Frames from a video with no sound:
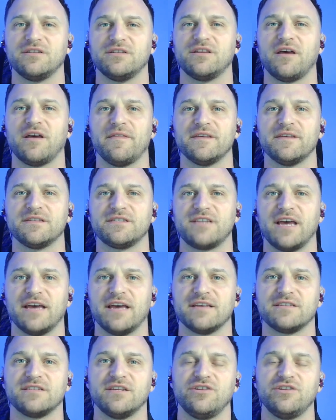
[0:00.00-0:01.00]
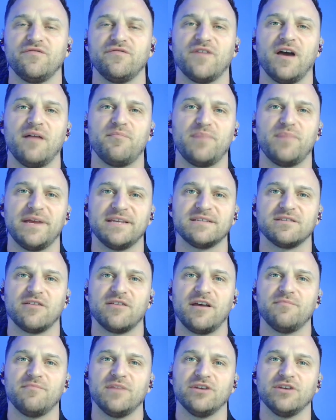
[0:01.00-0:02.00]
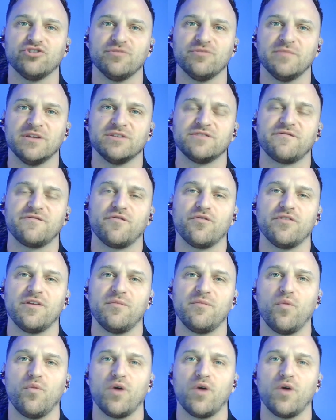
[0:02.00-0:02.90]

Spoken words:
done this test and you've got baseline measurements for them,